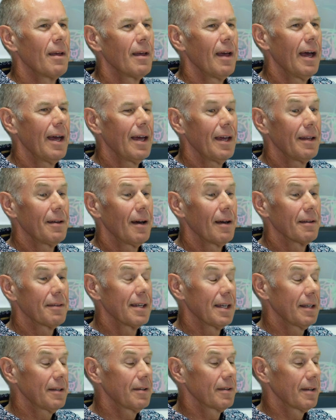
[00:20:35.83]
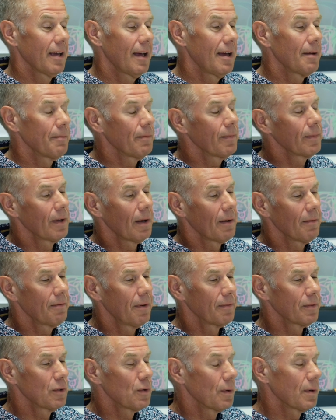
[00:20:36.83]
And I think,
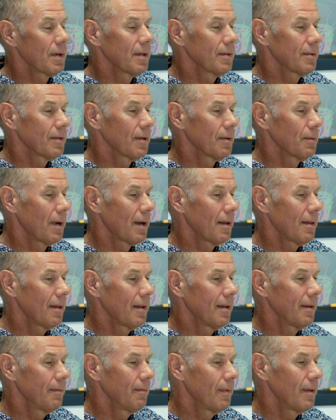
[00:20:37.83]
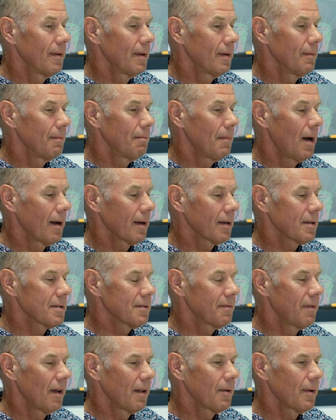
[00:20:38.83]
for talking to one of the Micahs
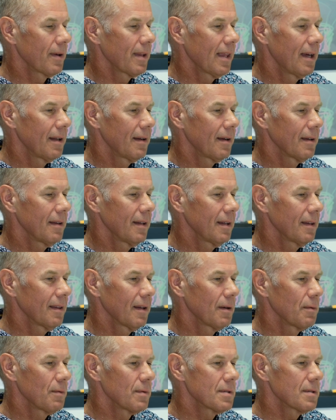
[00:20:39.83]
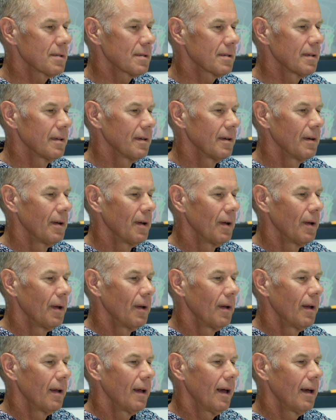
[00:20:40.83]
following that, I think there was
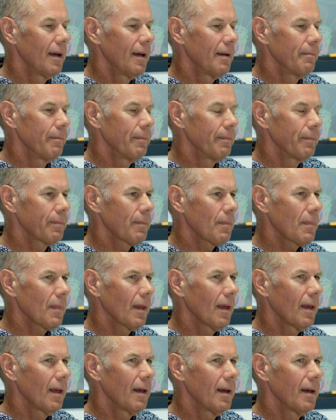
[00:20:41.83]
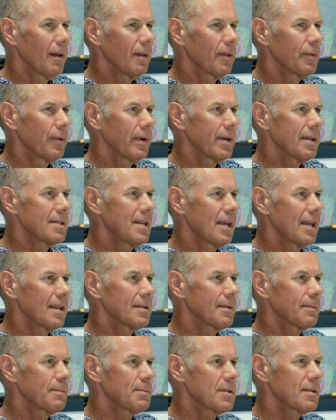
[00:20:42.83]
3
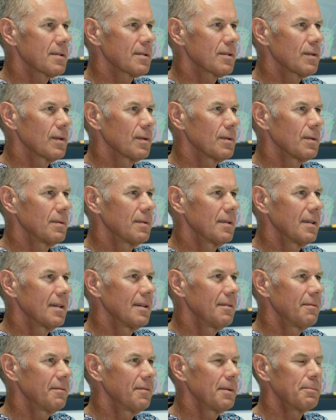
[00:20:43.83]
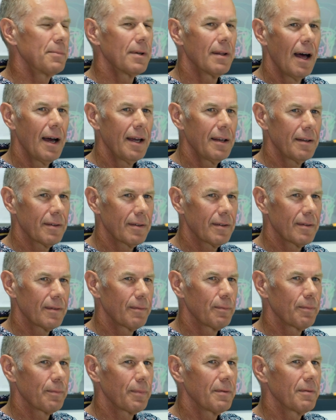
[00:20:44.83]
attempts to defibrillate
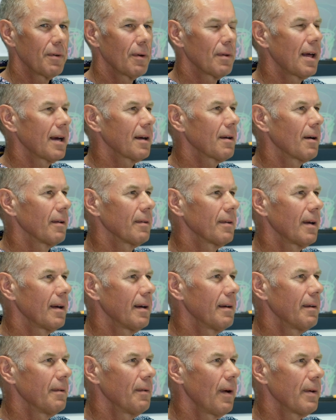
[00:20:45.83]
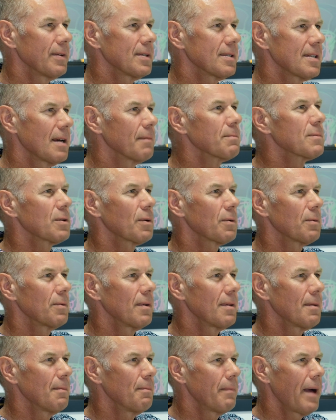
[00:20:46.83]
before they got some sort of
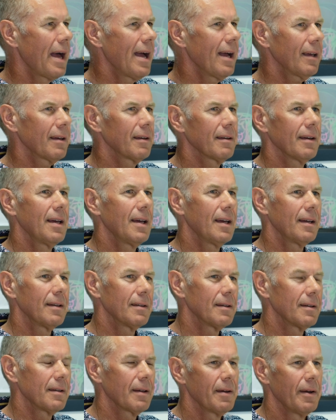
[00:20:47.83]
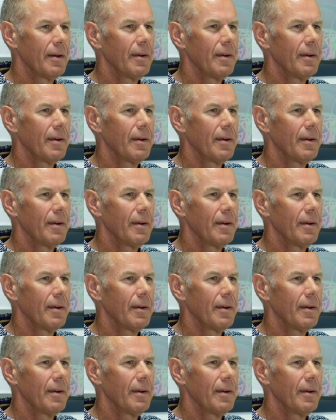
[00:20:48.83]
rhythm back, and